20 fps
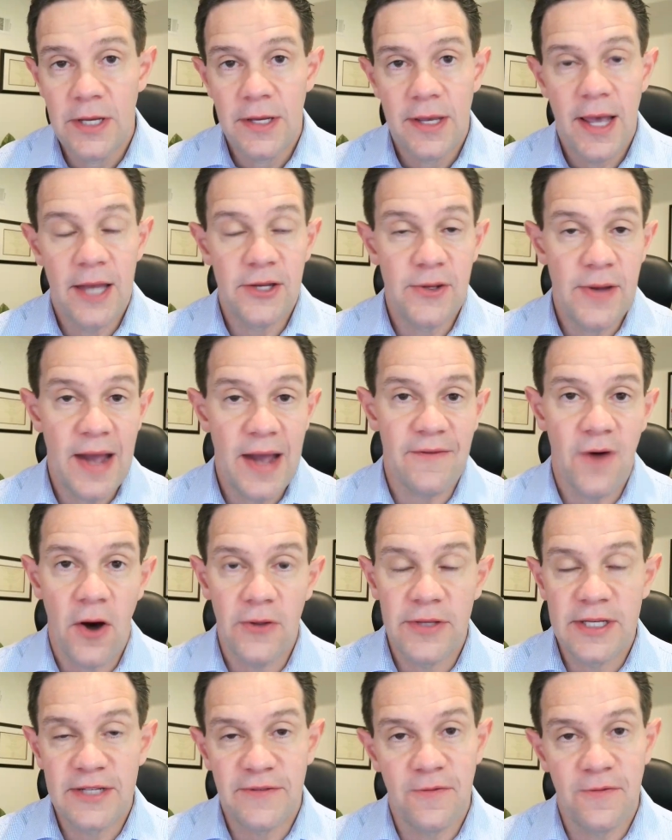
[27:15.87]
and you have all
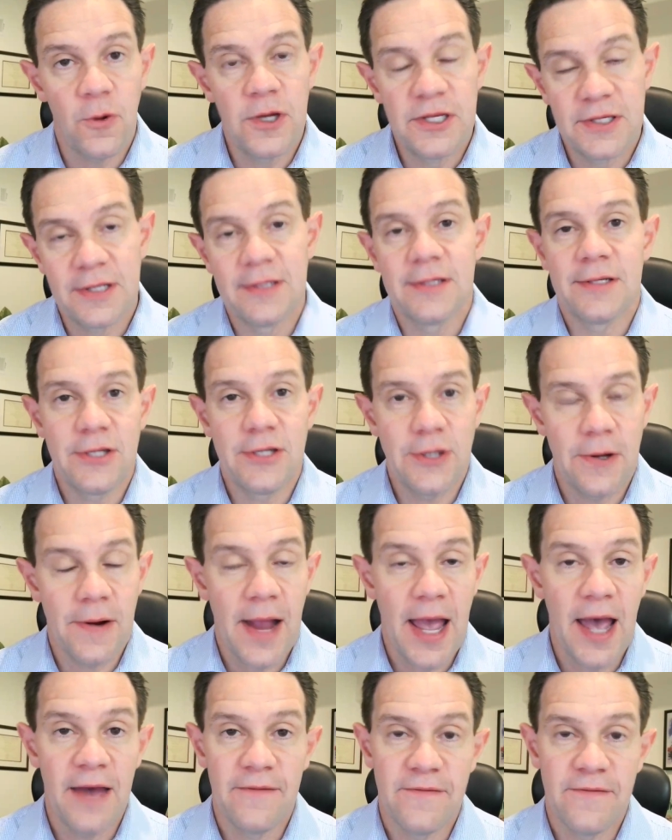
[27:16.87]
these voices in your
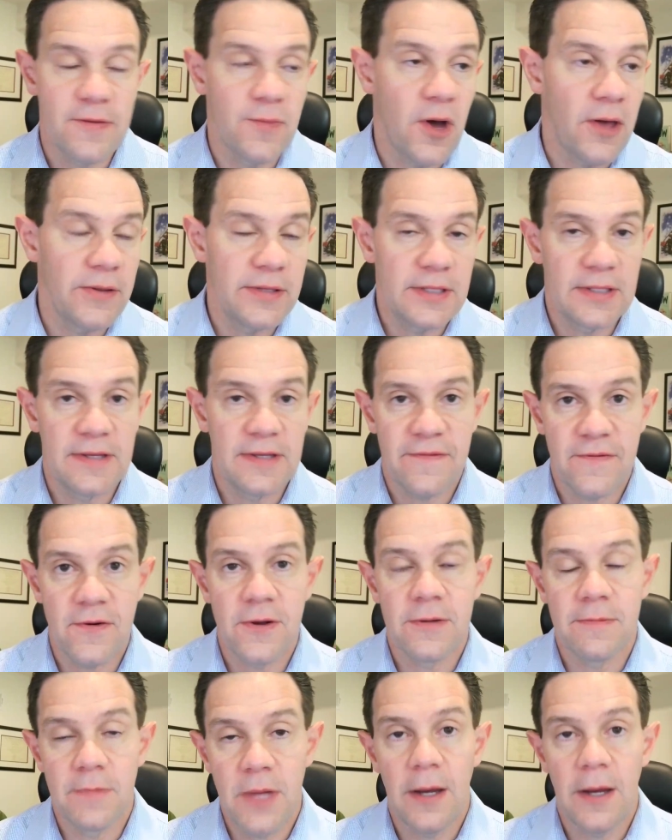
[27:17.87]
head from all these
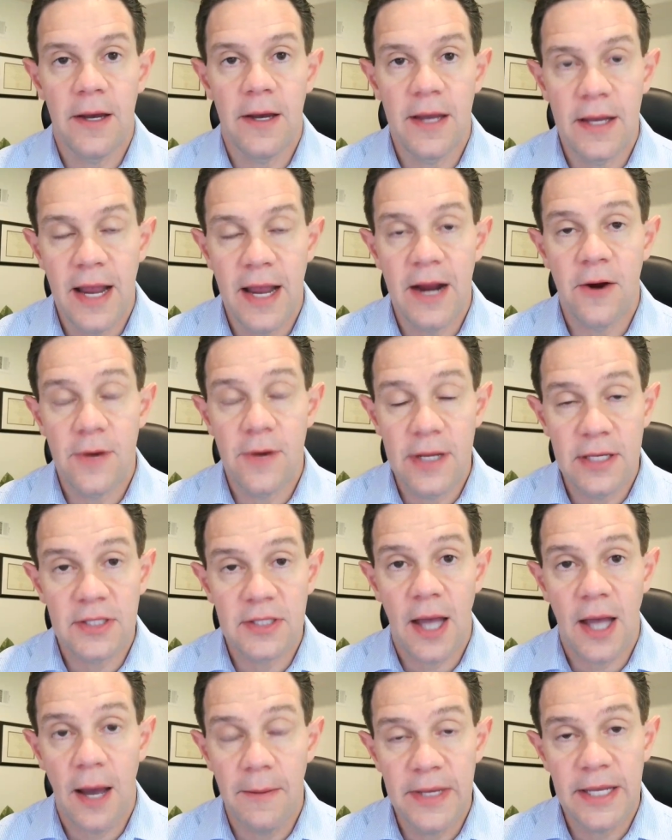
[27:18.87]
different uh, areas
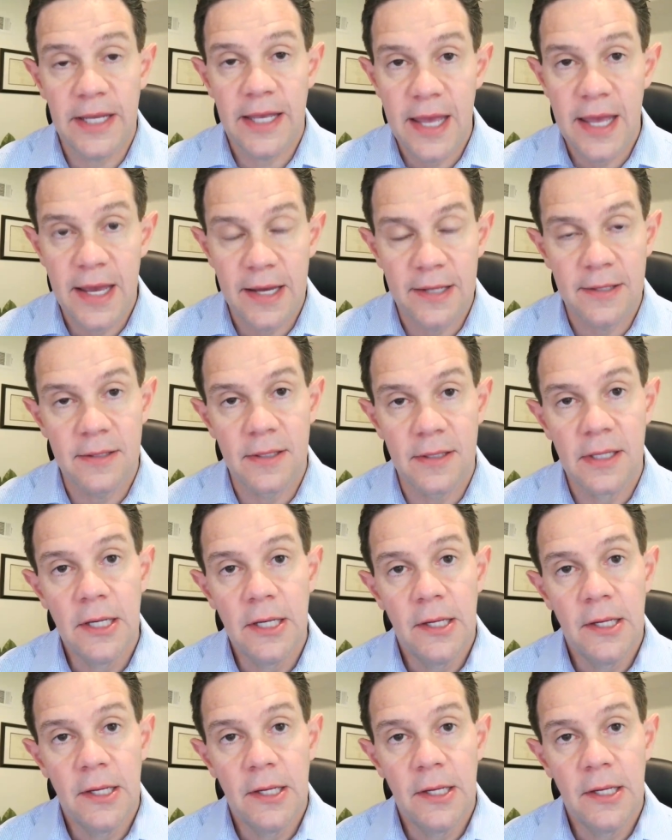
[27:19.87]
coming in